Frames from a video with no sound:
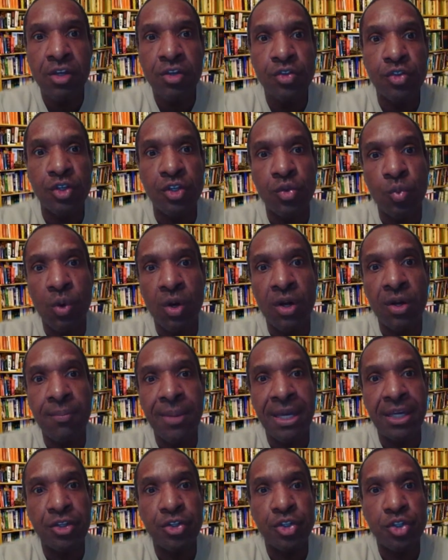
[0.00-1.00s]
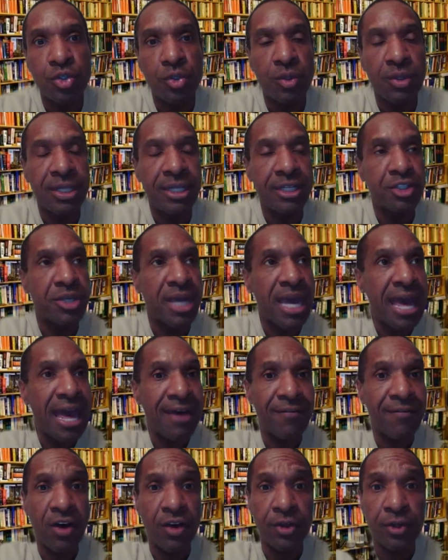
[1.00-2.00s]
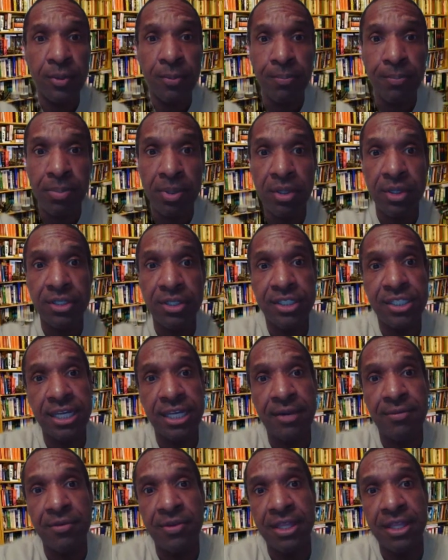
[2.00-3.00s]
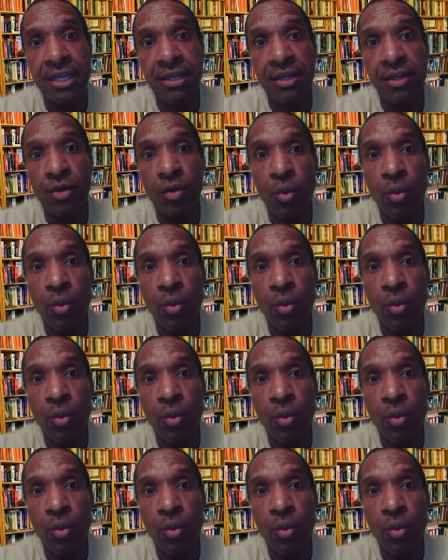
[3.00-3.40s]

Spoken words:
So you want to make sure that you have all your books and everything in